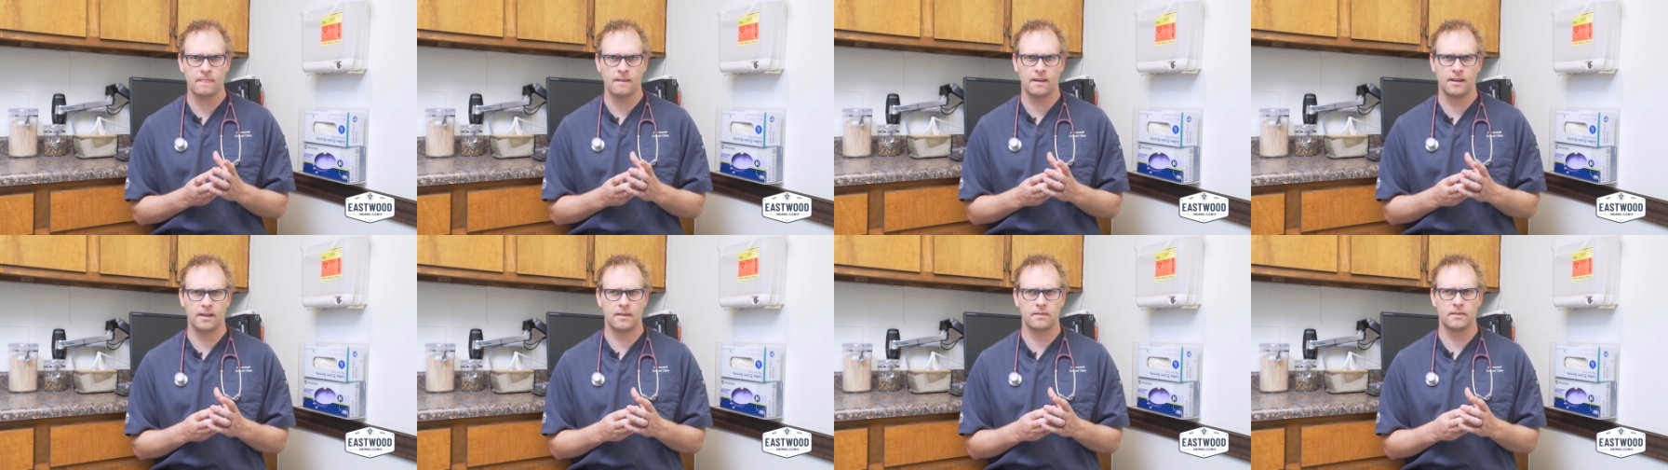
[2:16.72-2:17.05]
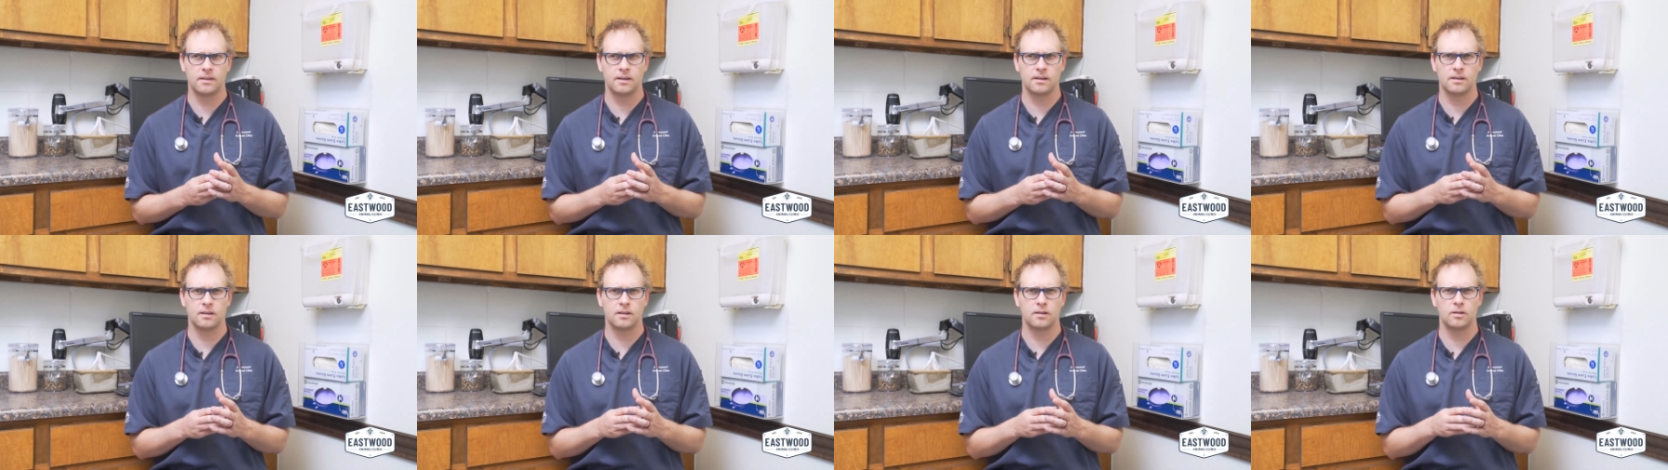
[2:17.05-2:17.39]
and
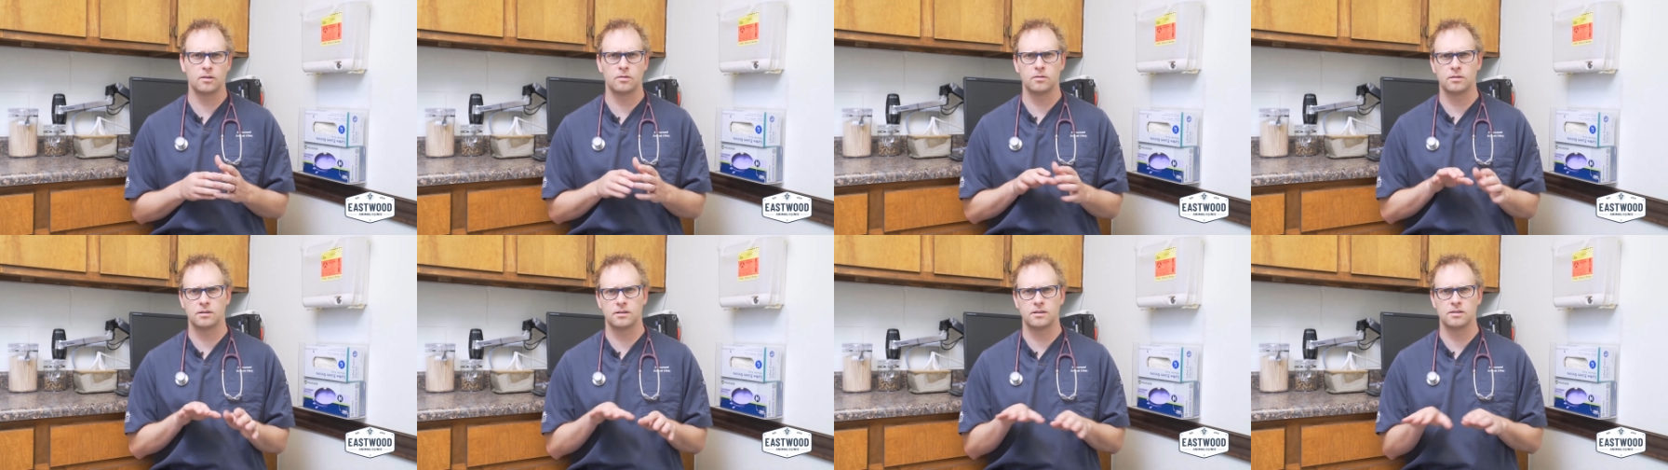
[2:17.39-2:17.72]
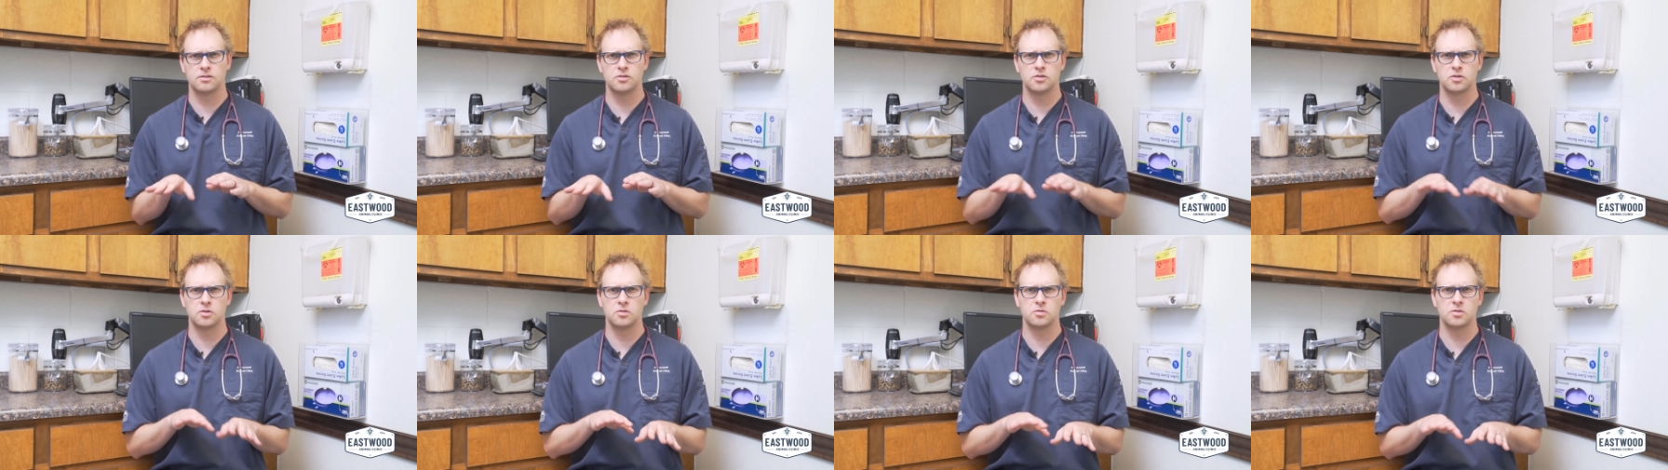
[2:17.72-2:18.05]
then
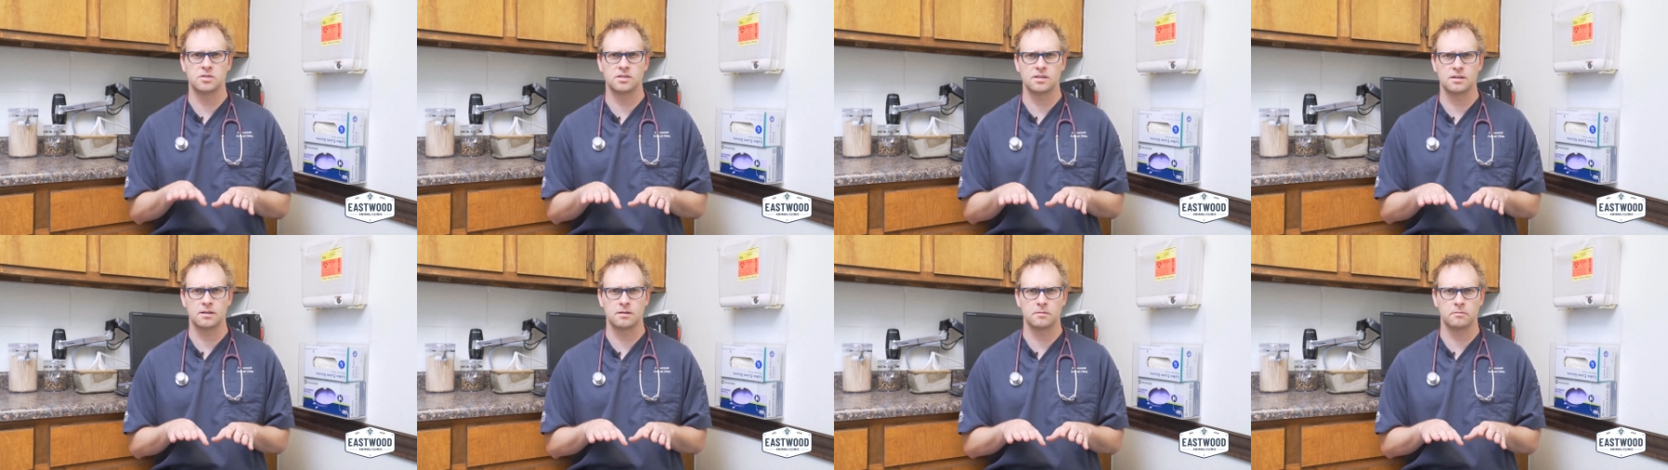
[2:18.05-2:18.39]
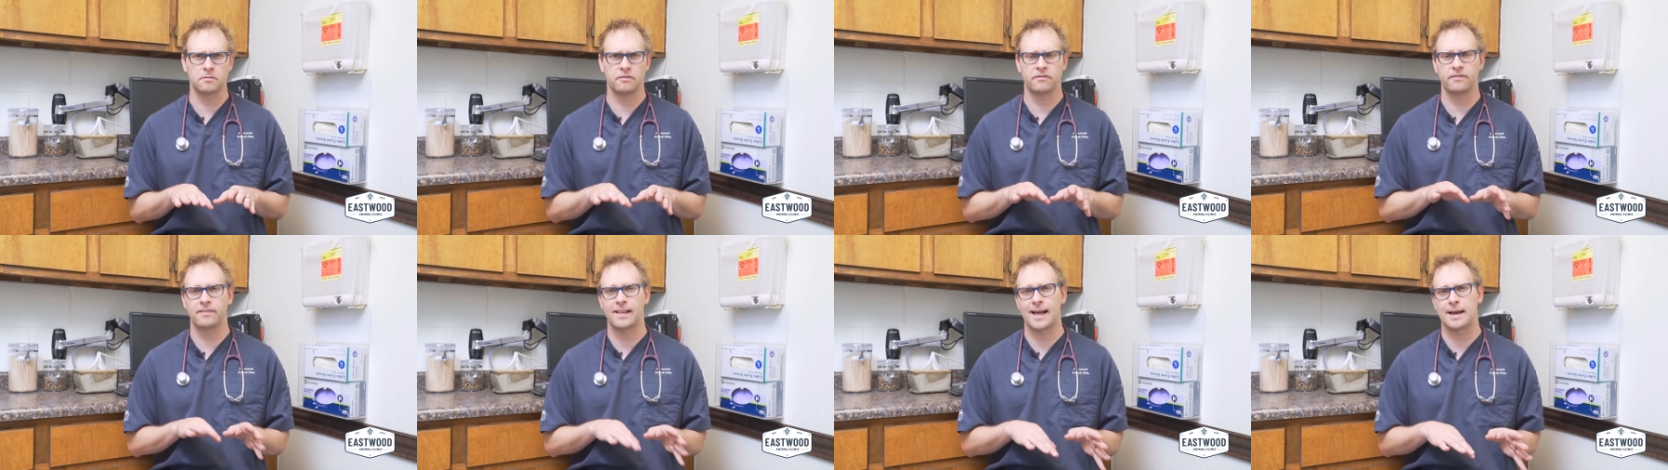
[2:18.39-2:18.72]
can do some
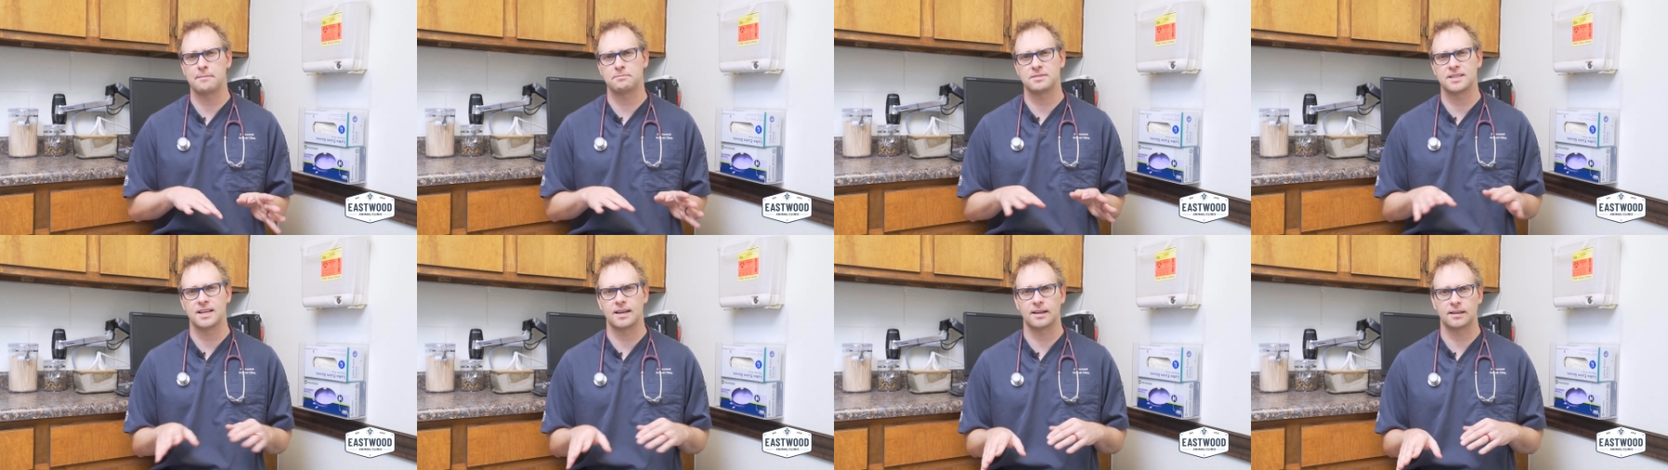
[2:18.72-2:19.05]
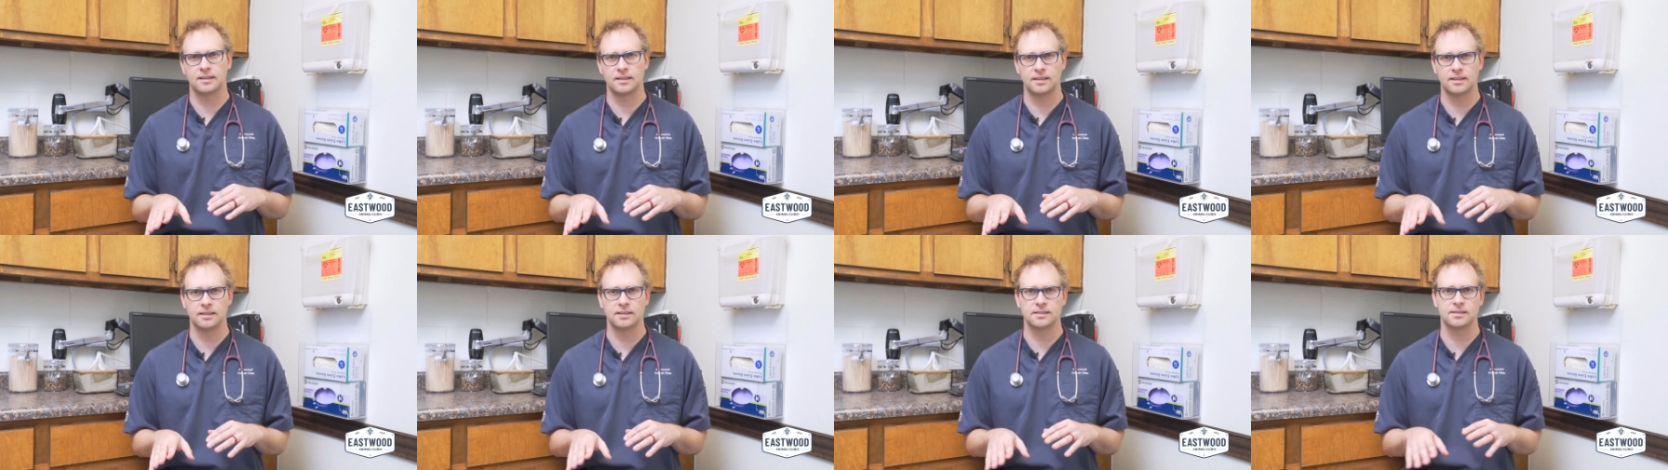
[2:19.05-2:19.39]
flap
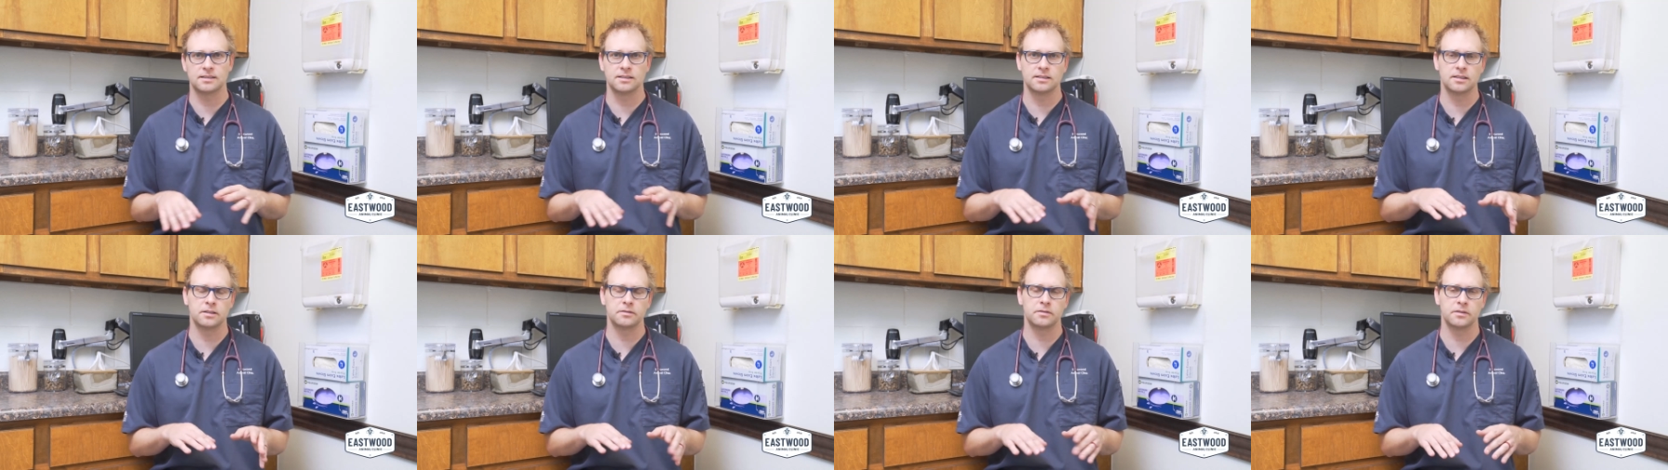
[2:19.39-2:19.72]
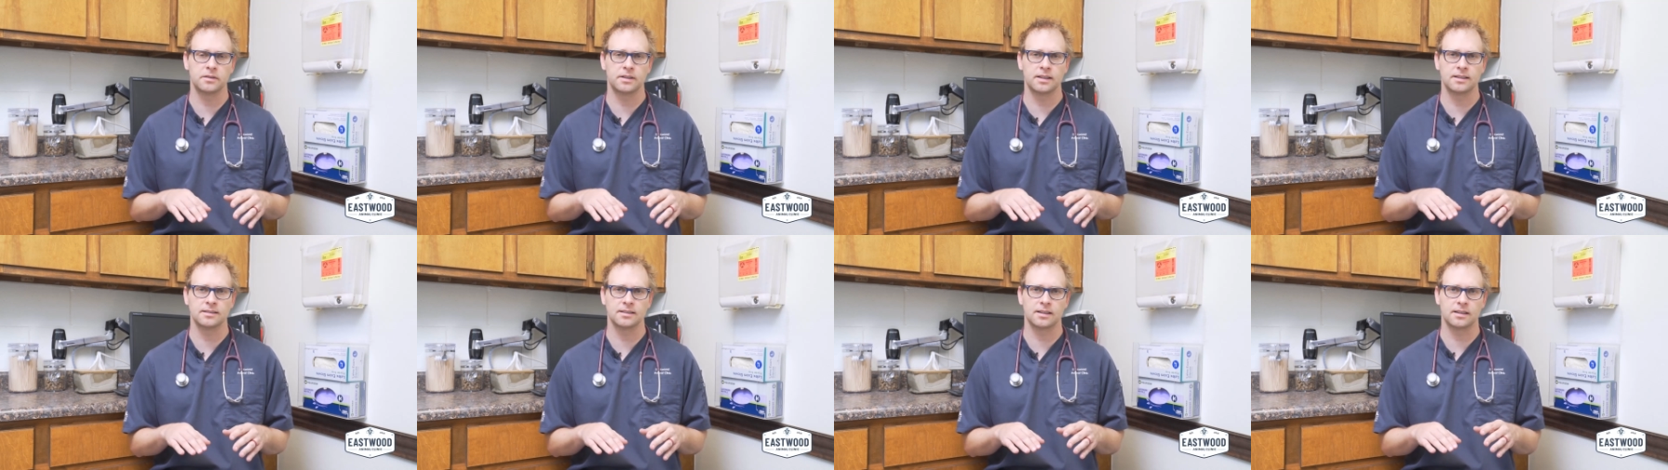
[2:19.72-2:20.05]
techniques and different
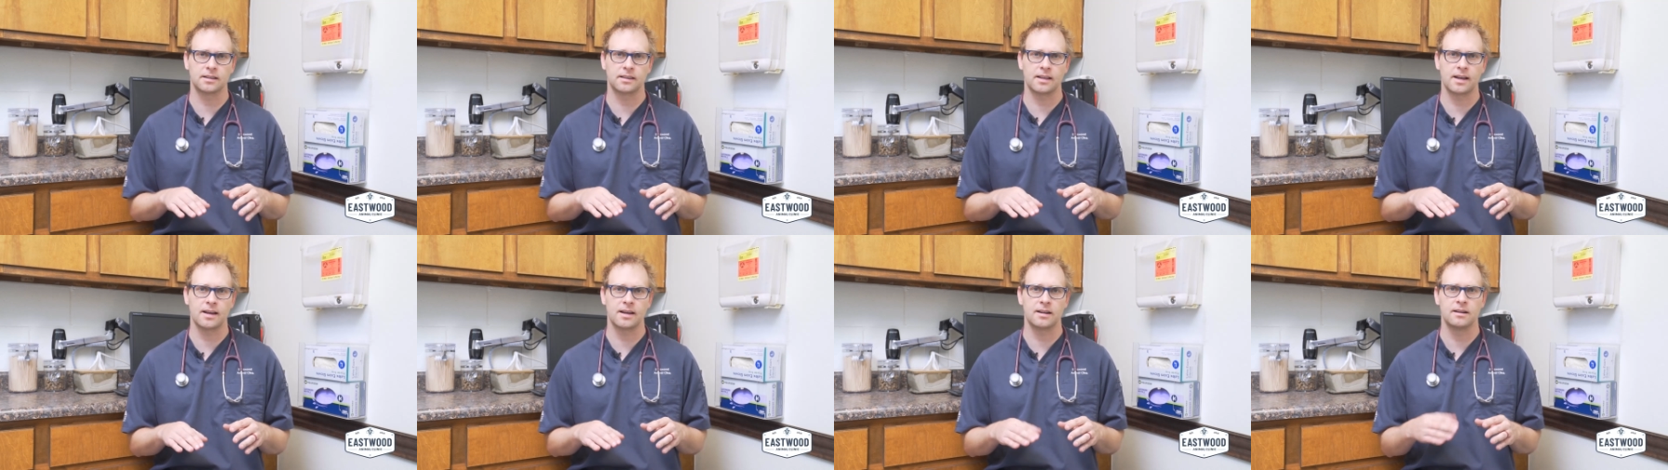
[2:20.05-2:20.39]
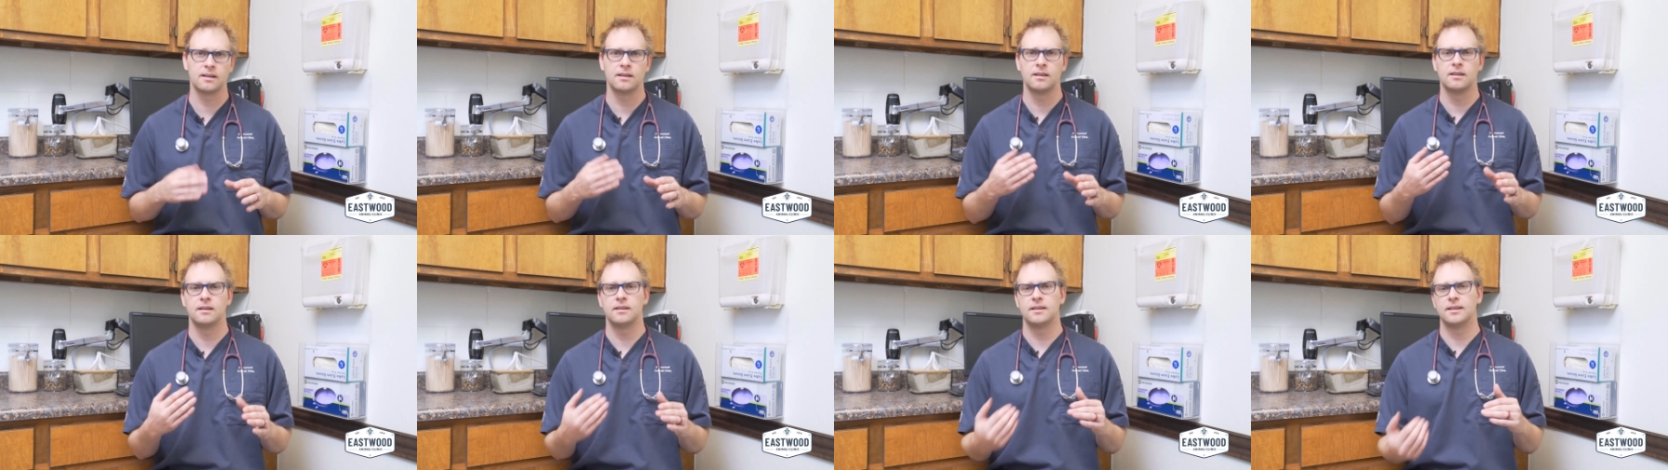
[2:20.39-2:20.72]
things like that